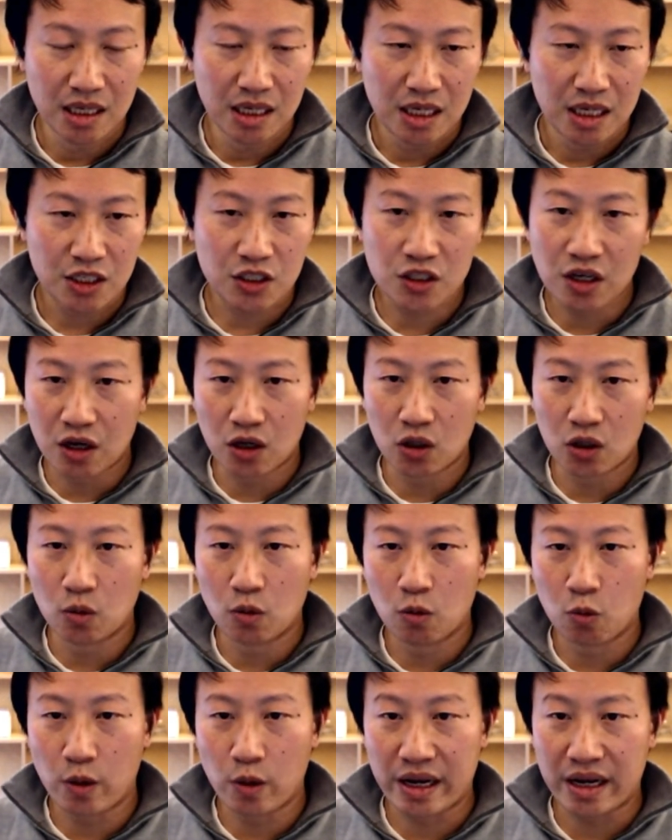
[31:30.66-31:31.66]

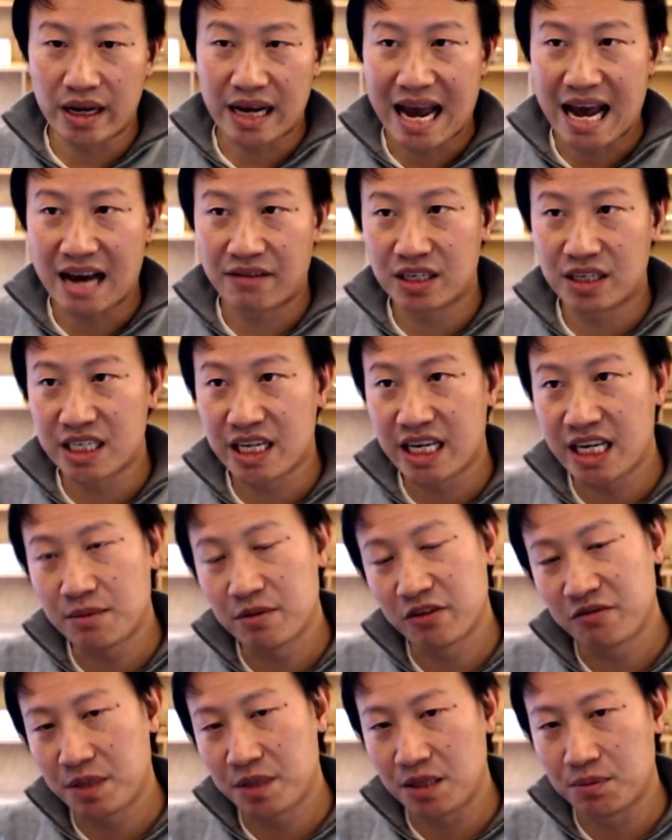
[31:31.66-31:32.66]
So we have a team
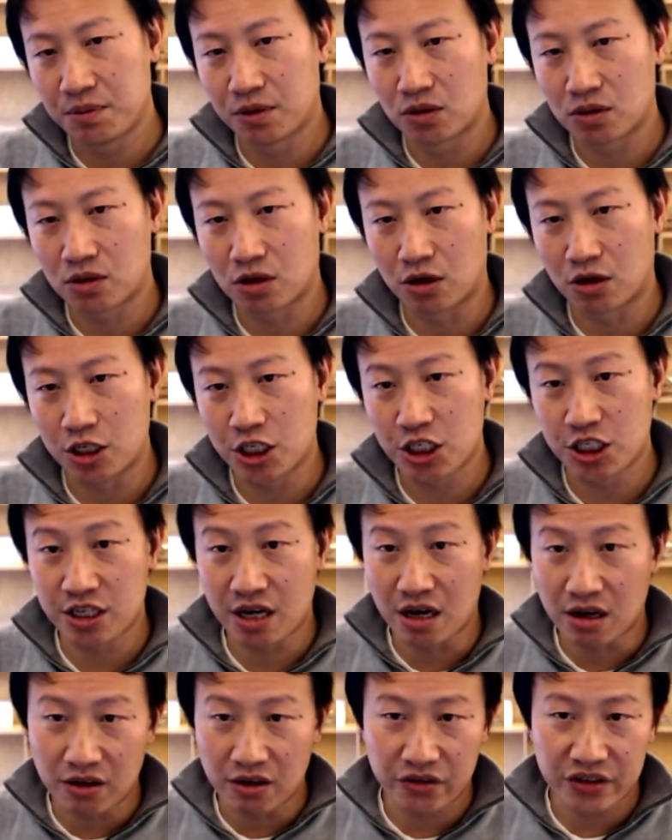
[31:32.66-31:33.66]
of people called
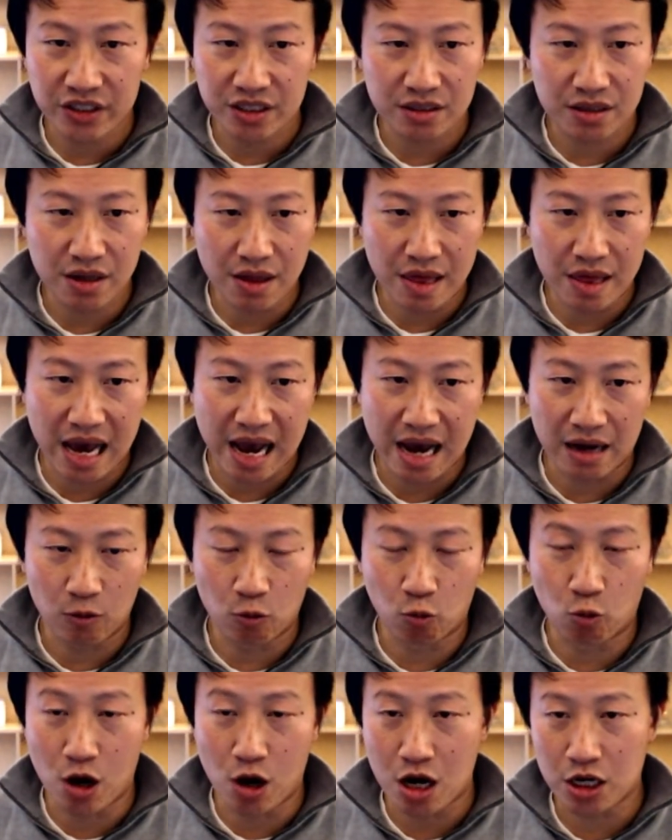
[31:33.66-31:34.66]
sheriffs that
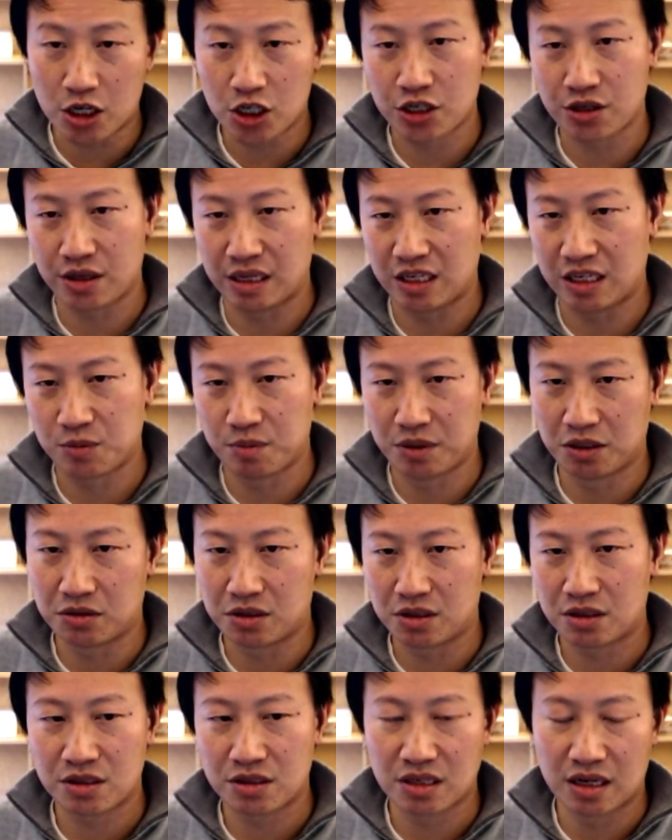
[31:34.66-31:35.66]
watch these
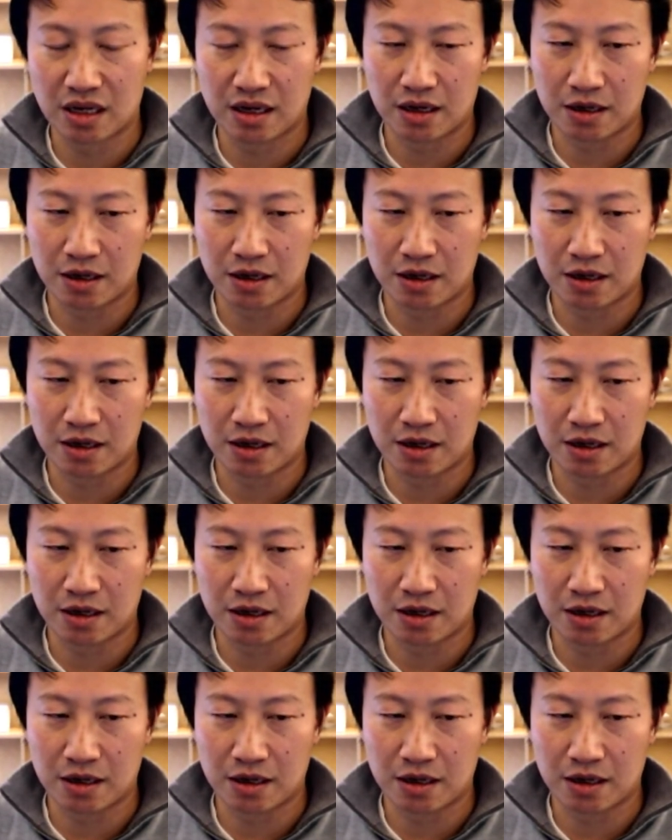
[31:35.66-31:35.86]
builders.